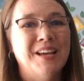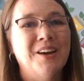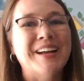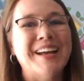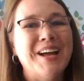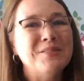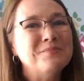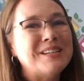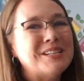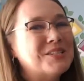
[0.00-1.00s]
All right,
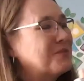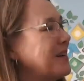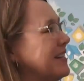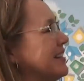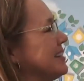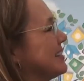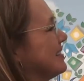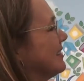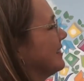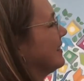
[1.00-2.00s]
help me to write it.
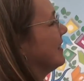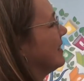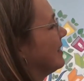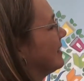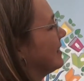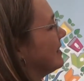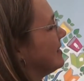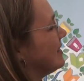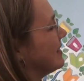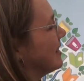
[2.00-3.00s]

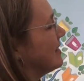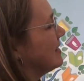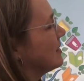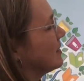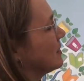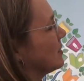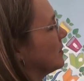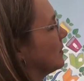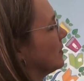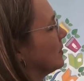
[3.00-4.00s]
Yeah
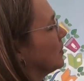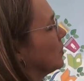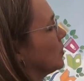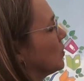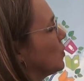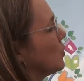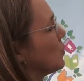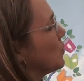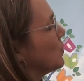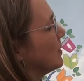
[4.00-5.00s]

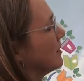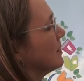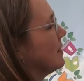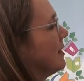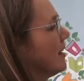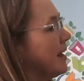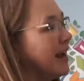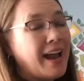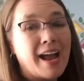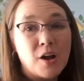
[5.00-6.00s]
ooh.
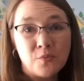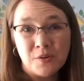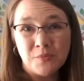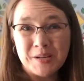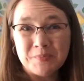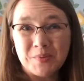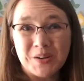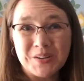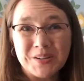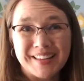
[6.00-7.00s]
How will we
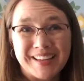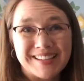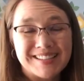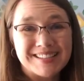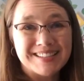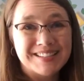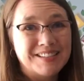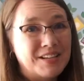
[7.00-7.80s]
mark this?